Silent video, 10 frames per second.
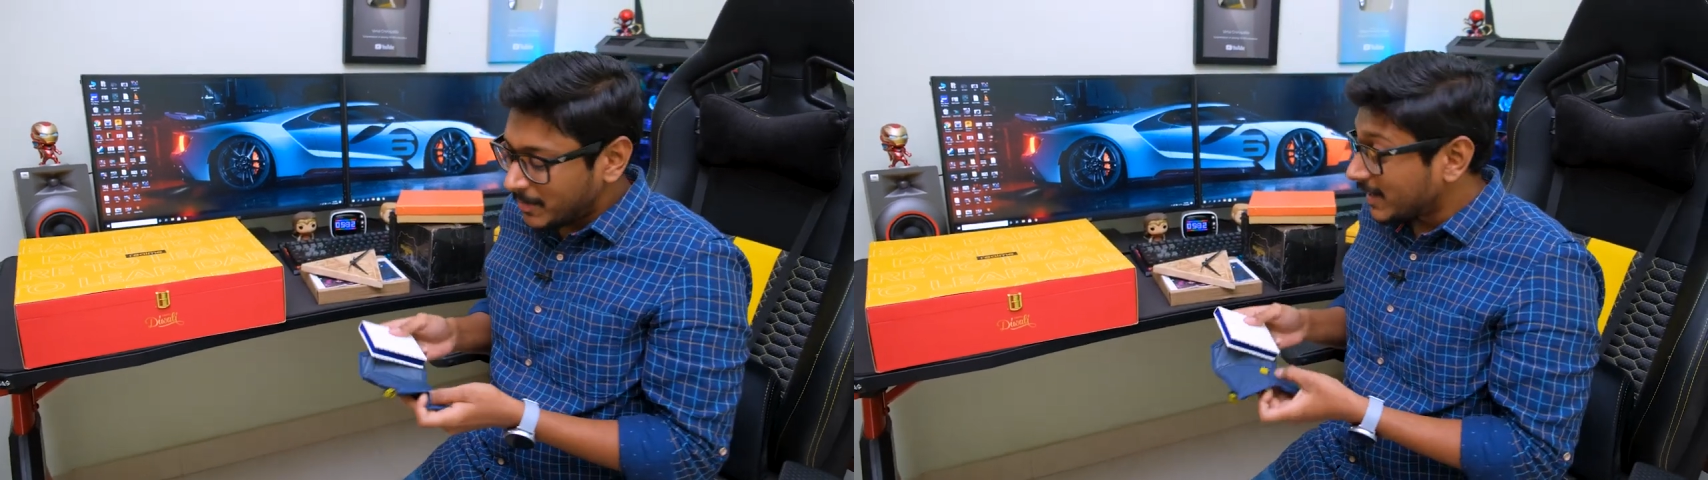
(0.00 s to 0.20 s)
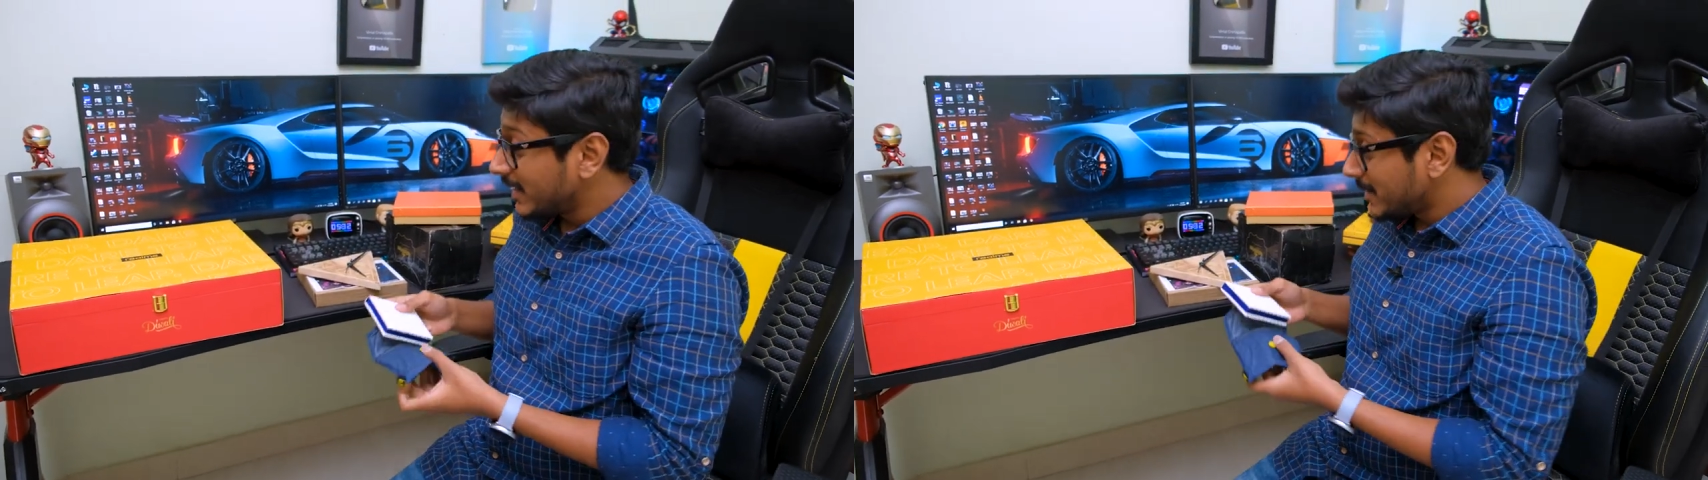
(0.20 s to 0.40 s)

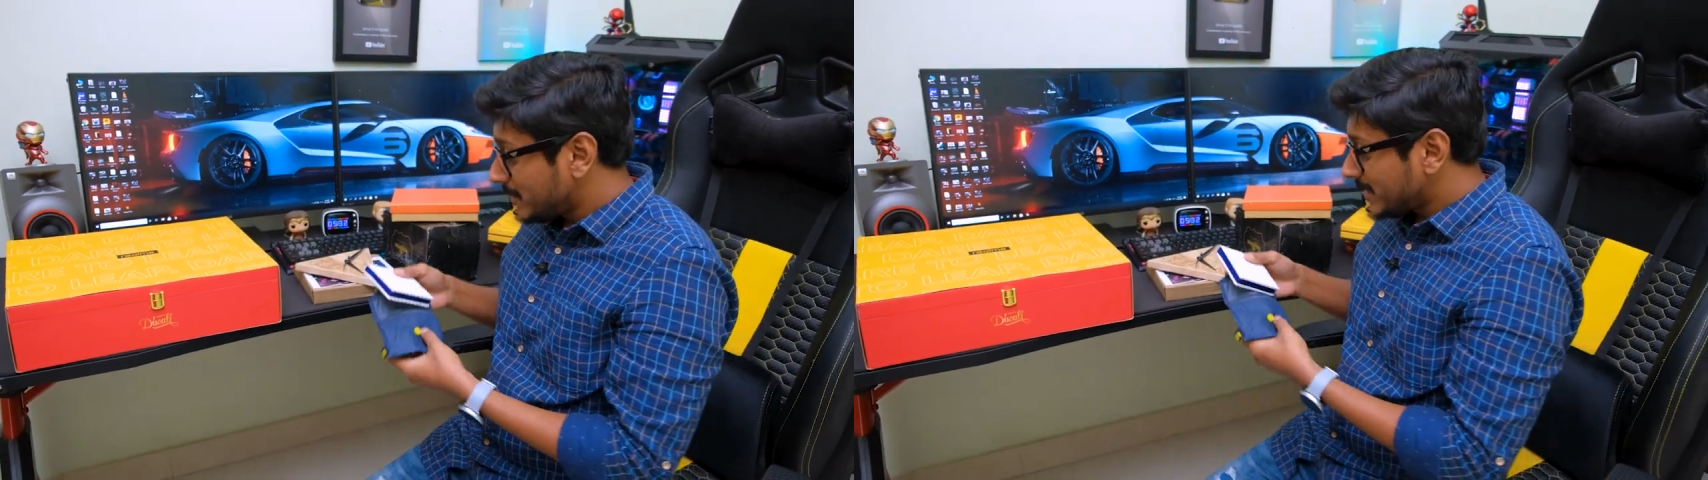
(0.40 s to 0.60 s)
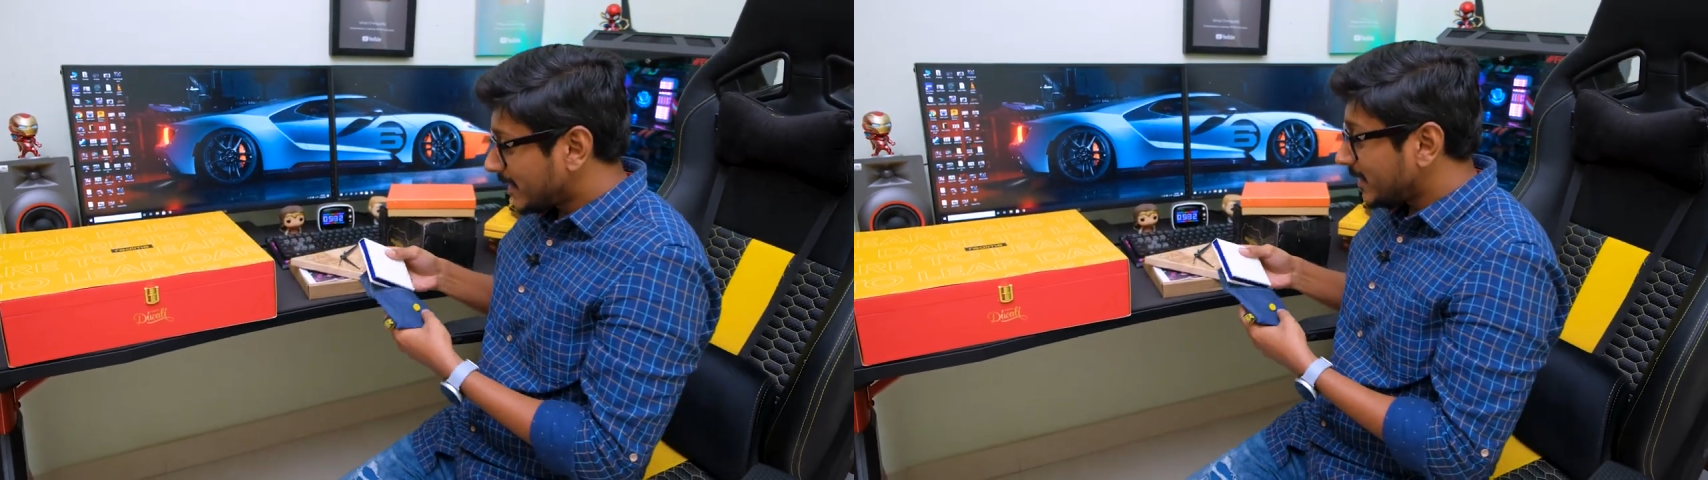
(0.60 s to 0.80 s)
But let
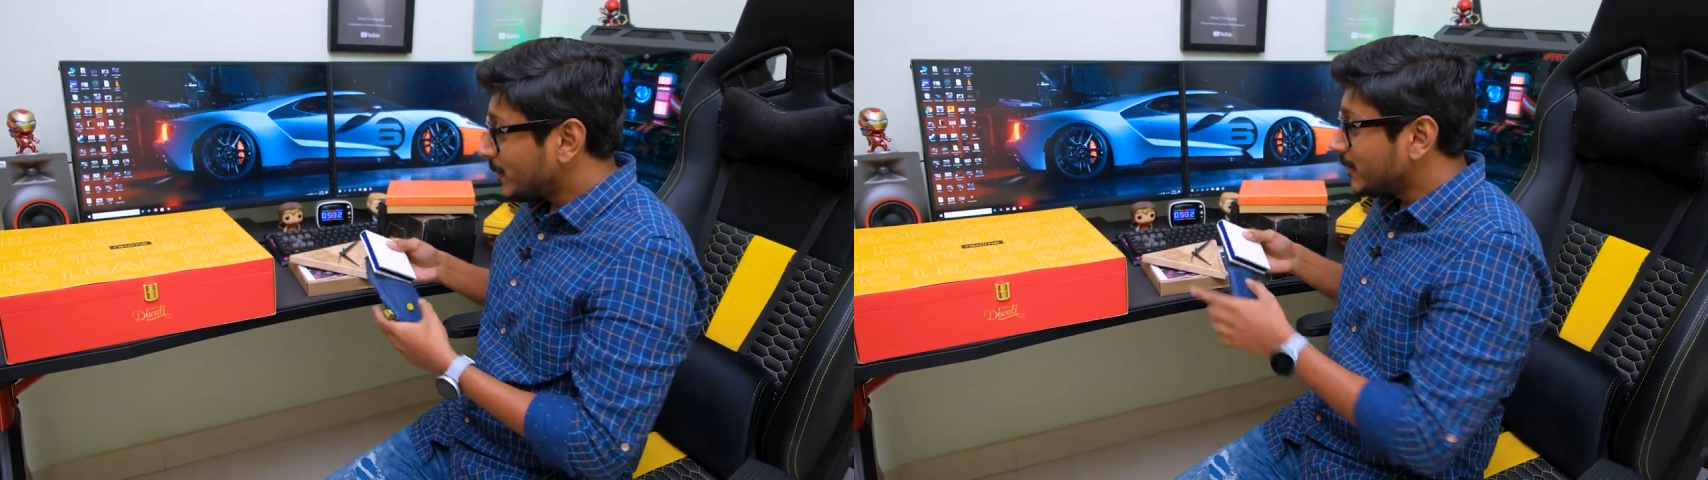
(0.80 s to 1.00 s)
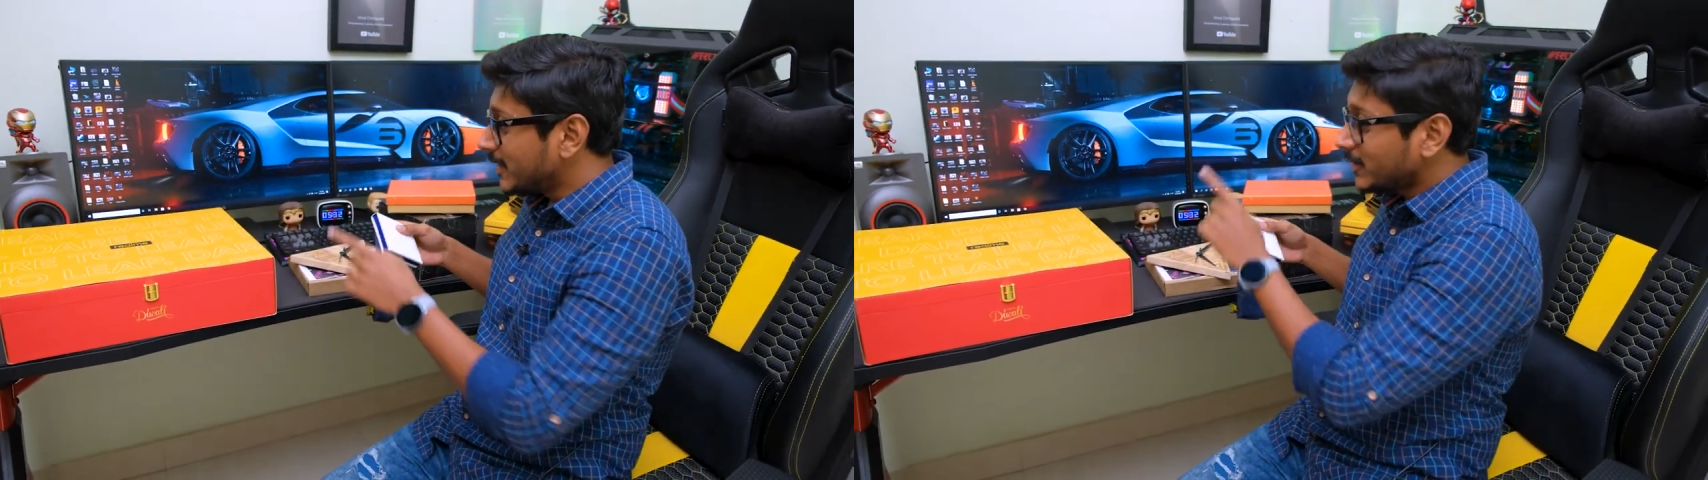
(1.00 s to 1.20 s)
me tell
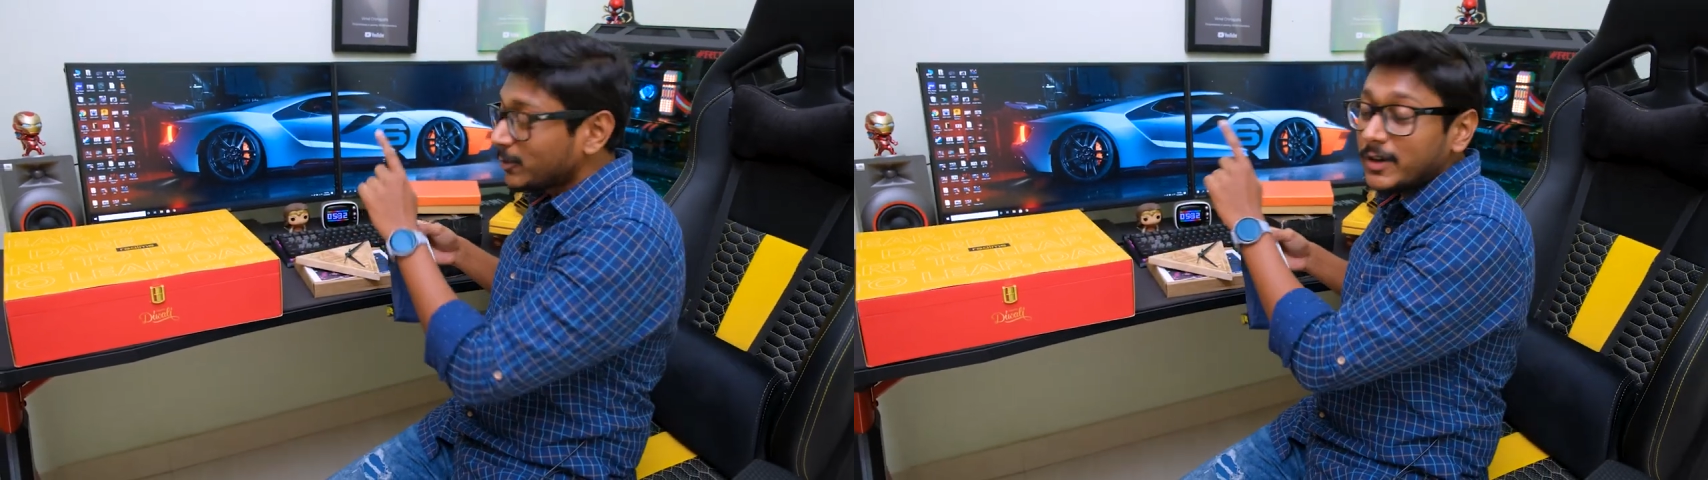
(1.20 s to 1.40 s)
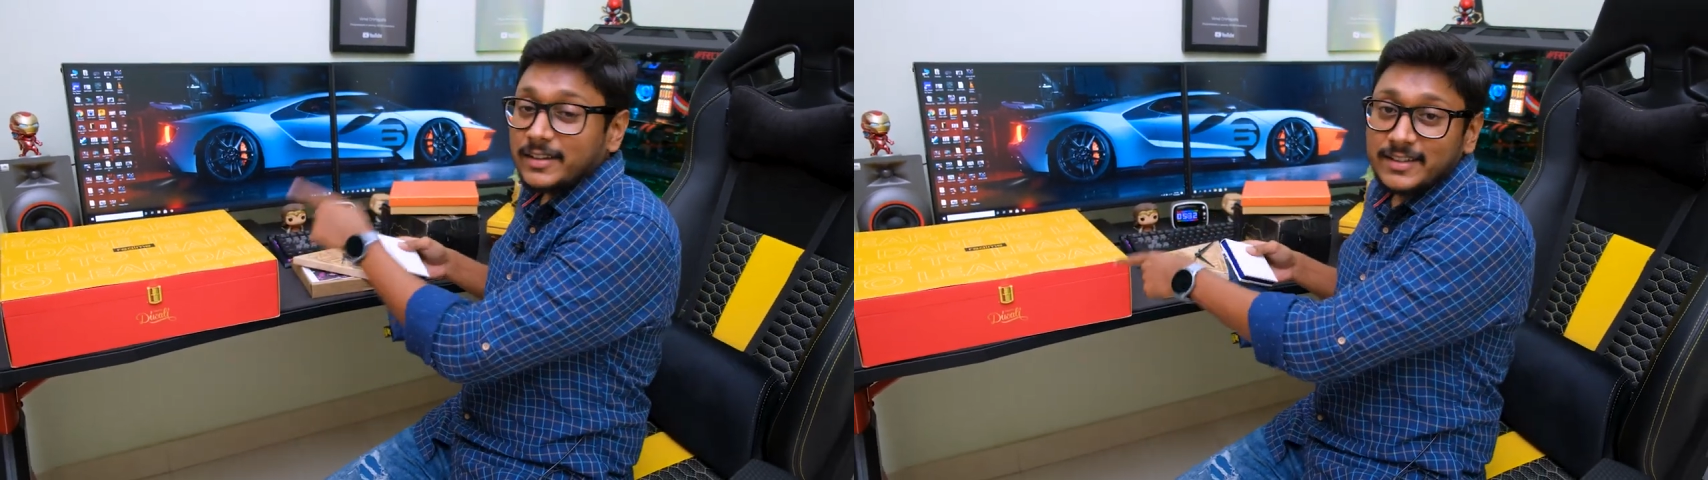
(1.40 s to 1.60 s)
you, this
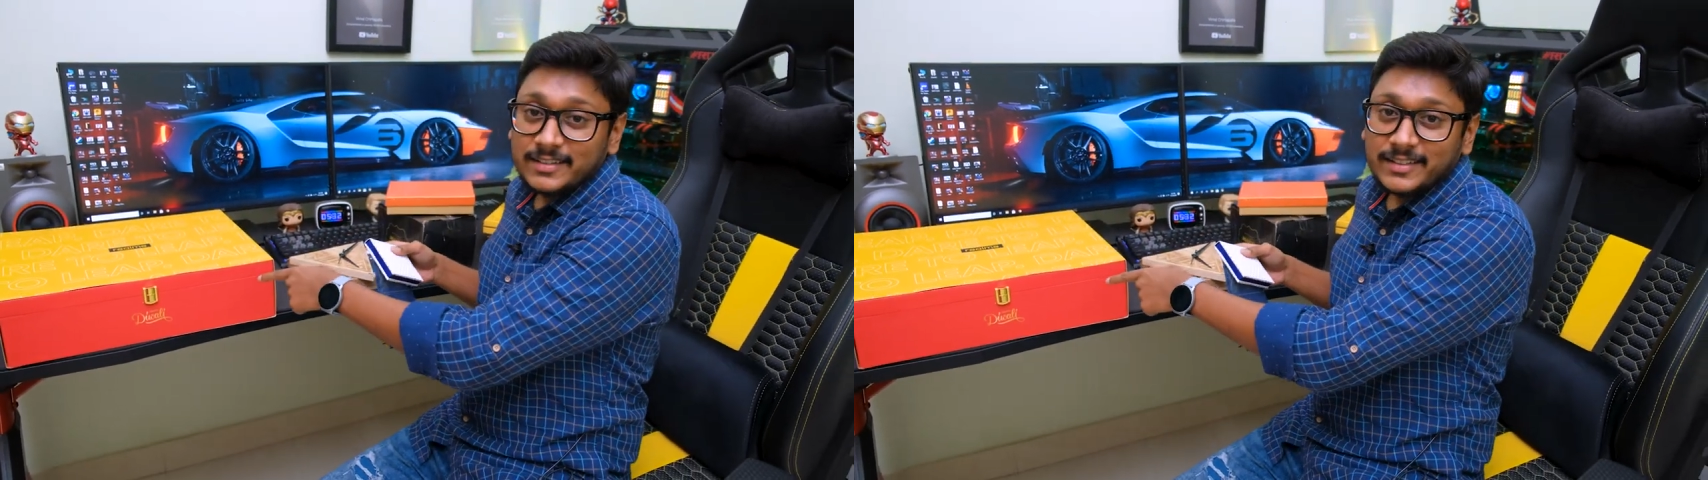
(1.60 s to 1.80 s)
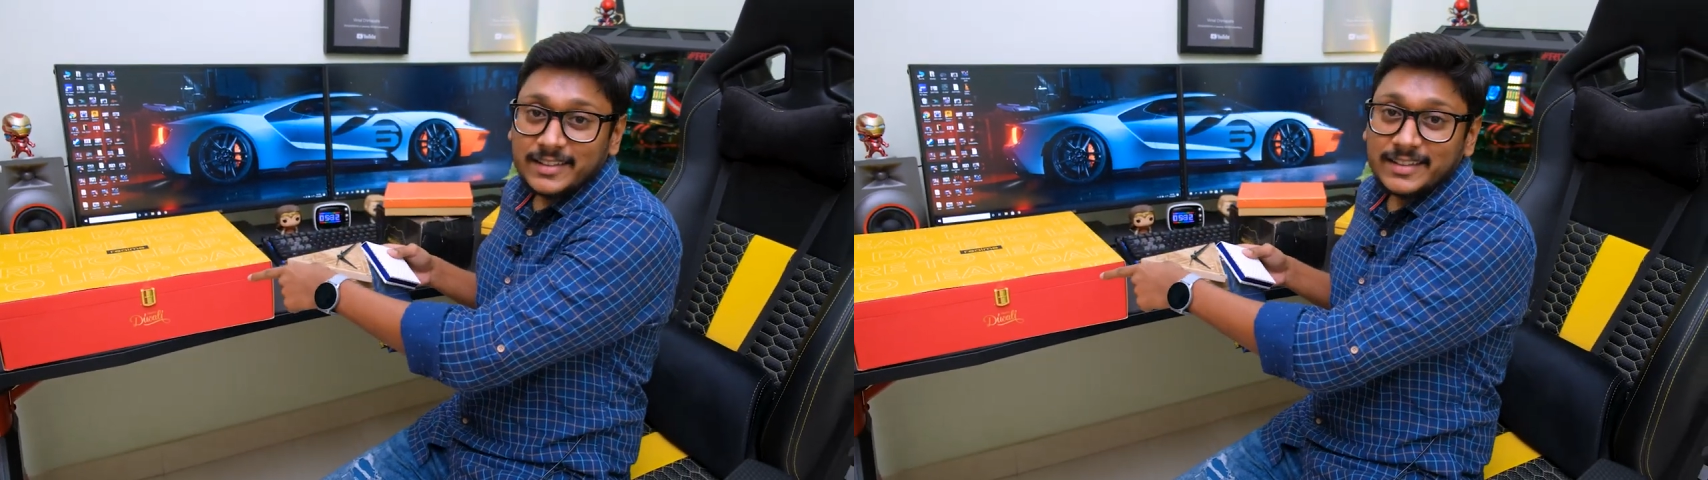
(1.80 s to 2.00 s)
one is
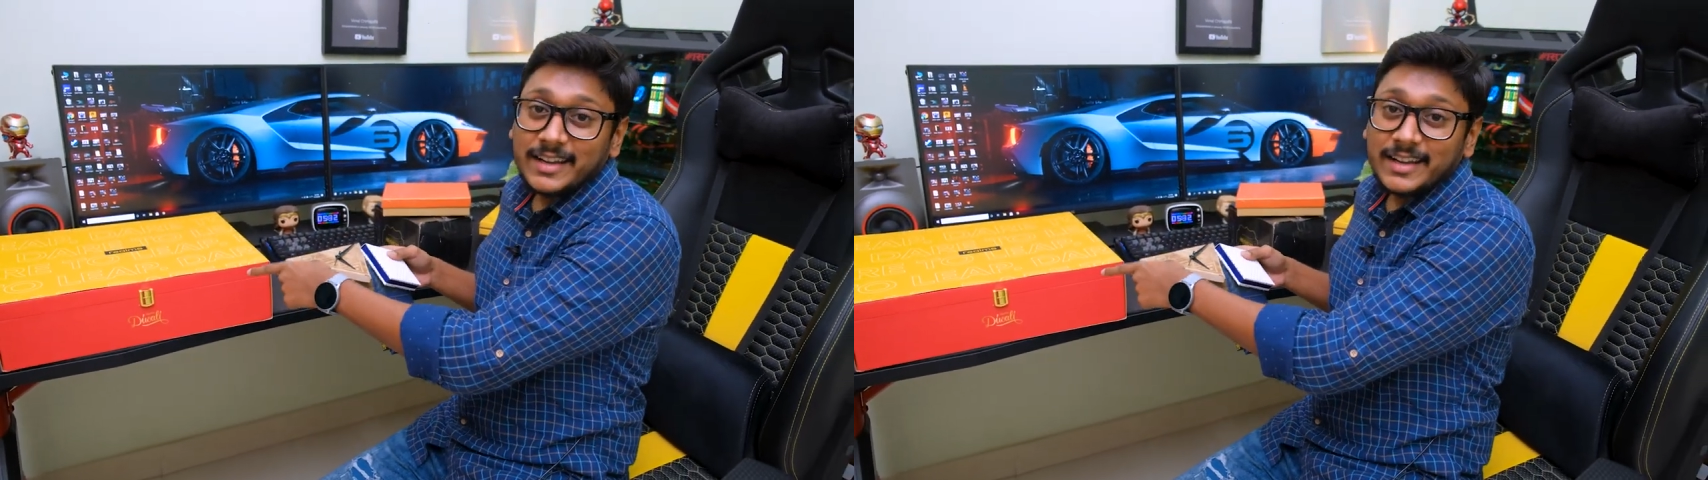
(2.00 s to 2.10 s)
a thing